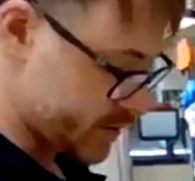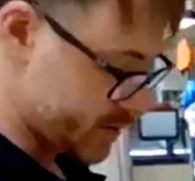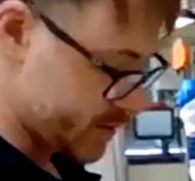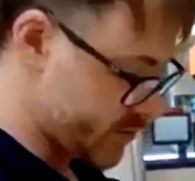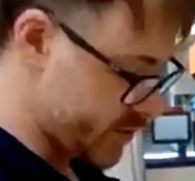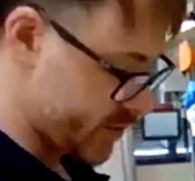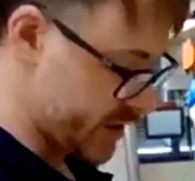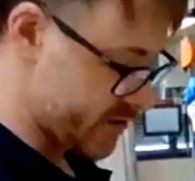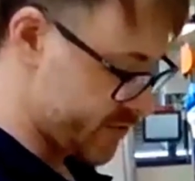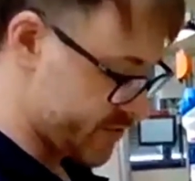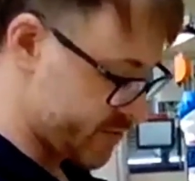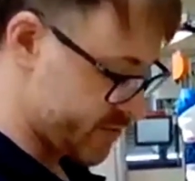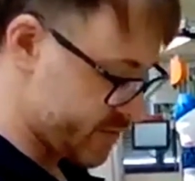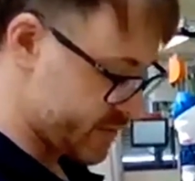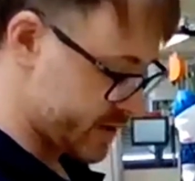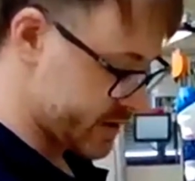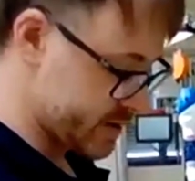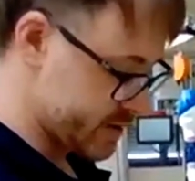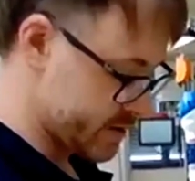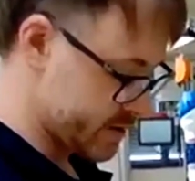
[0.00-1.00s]
We have
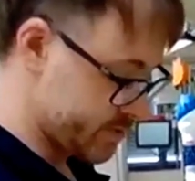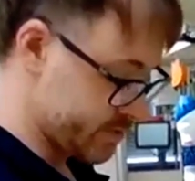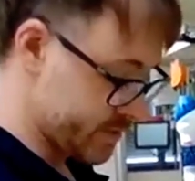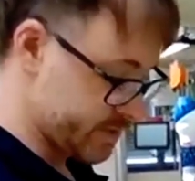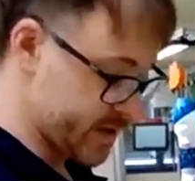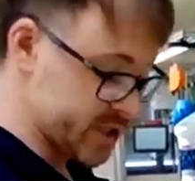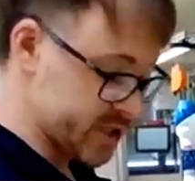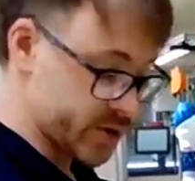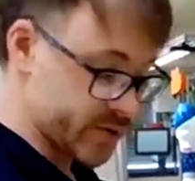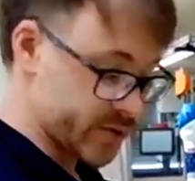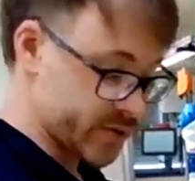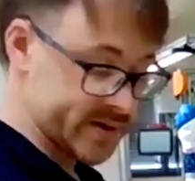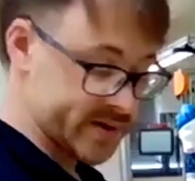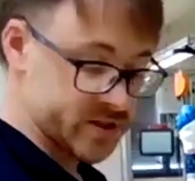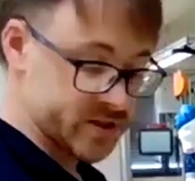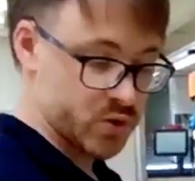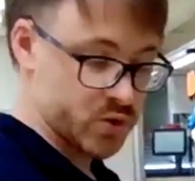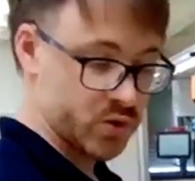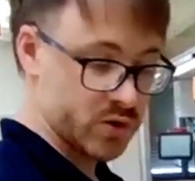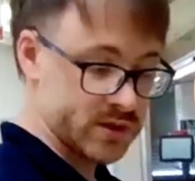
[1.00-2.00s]
measurements
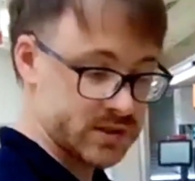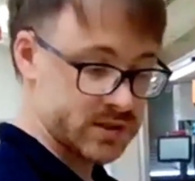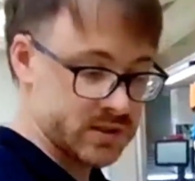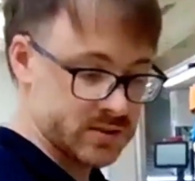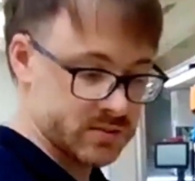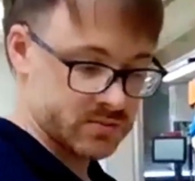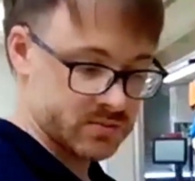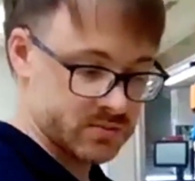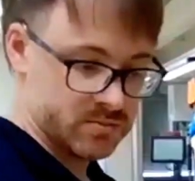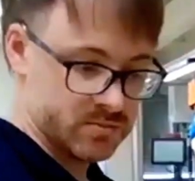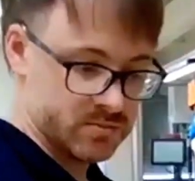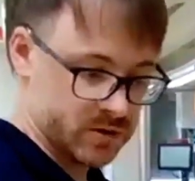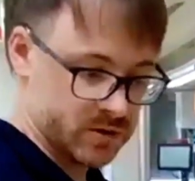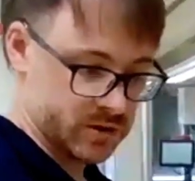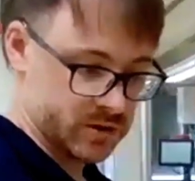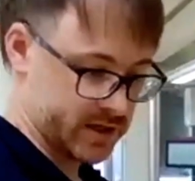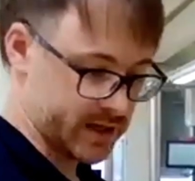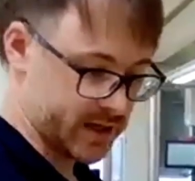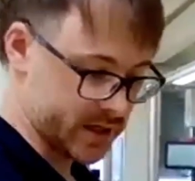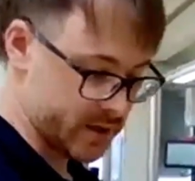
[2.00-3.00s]
tools,
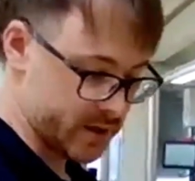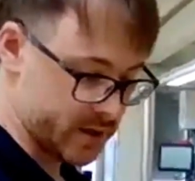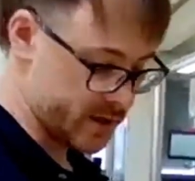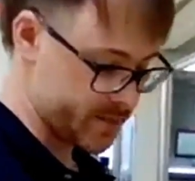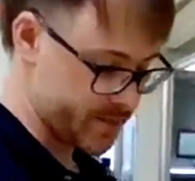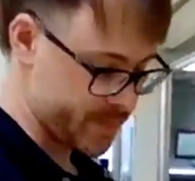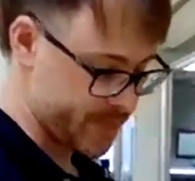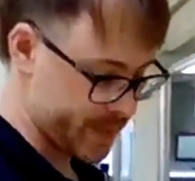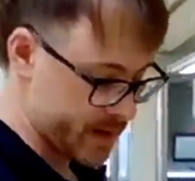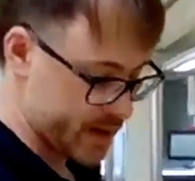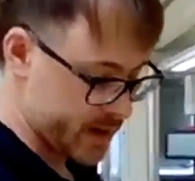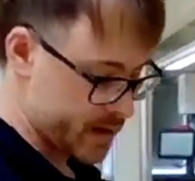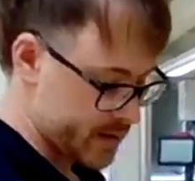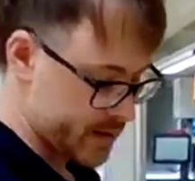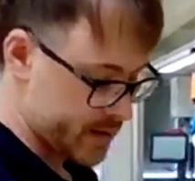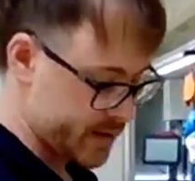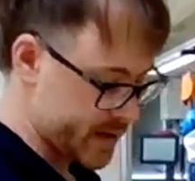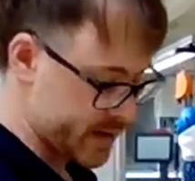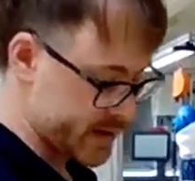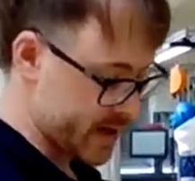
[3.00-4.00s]
caliper,
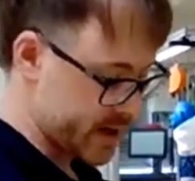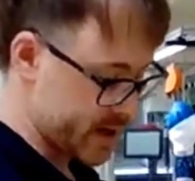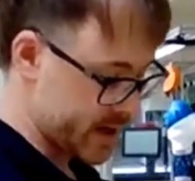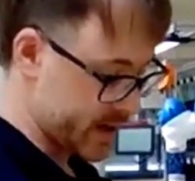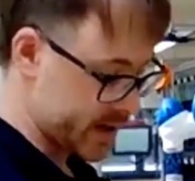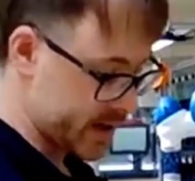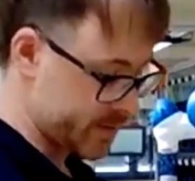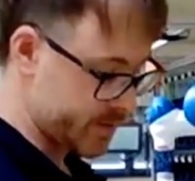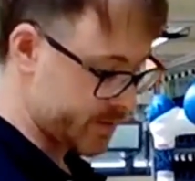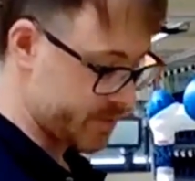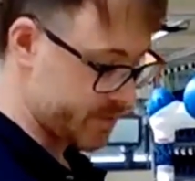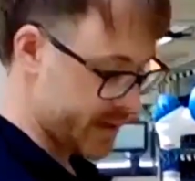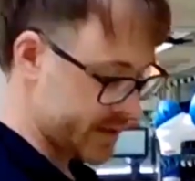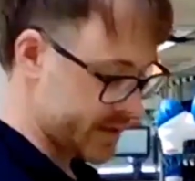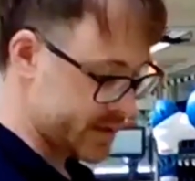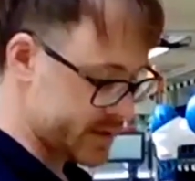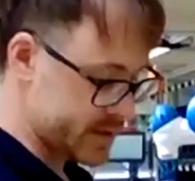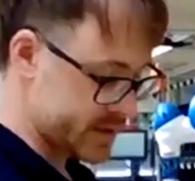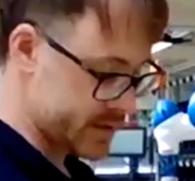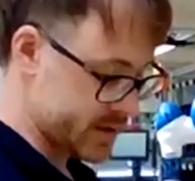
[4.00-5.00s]
that are
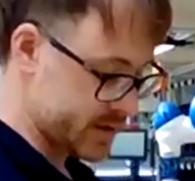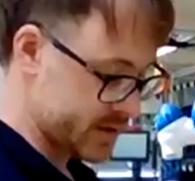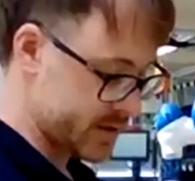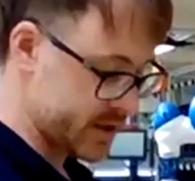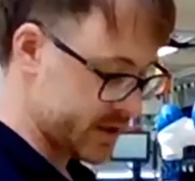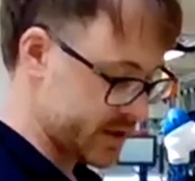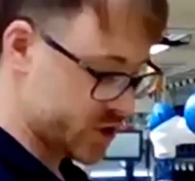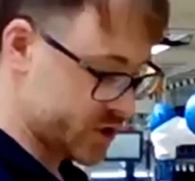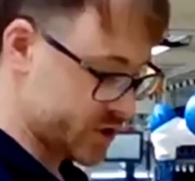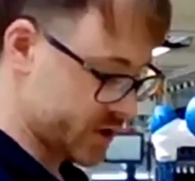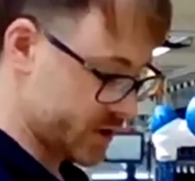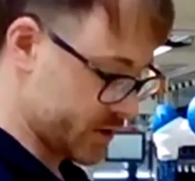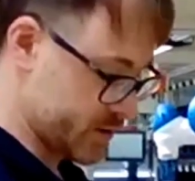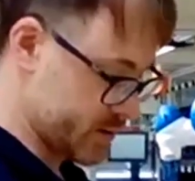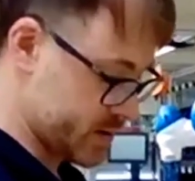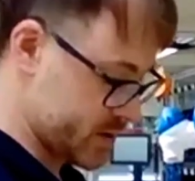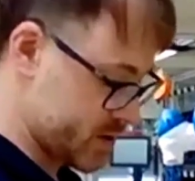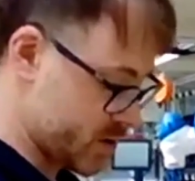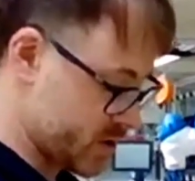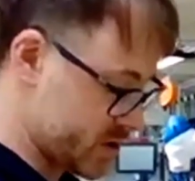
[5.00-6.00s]
made digital.
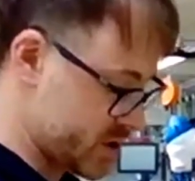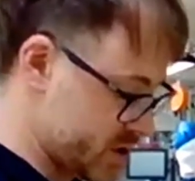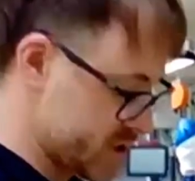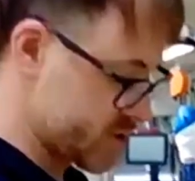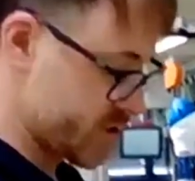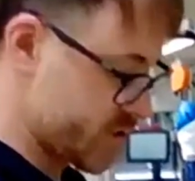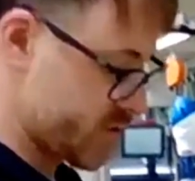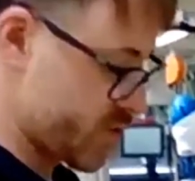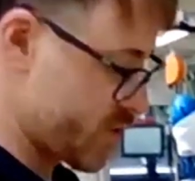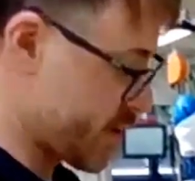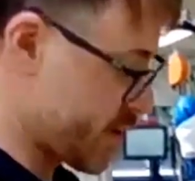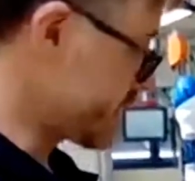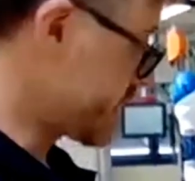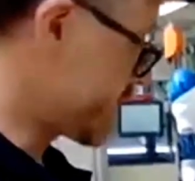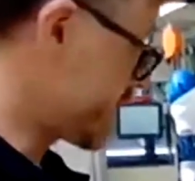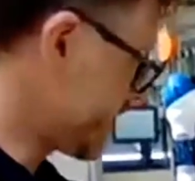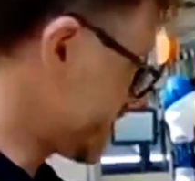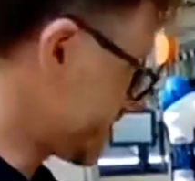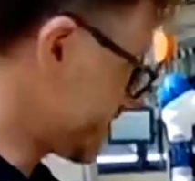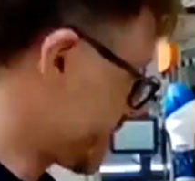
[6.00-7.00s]
So just with one
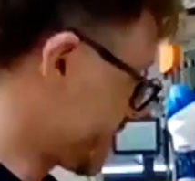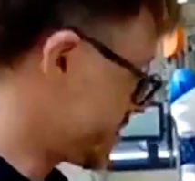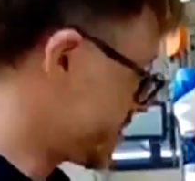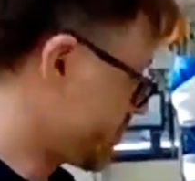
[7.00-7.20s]
click, and you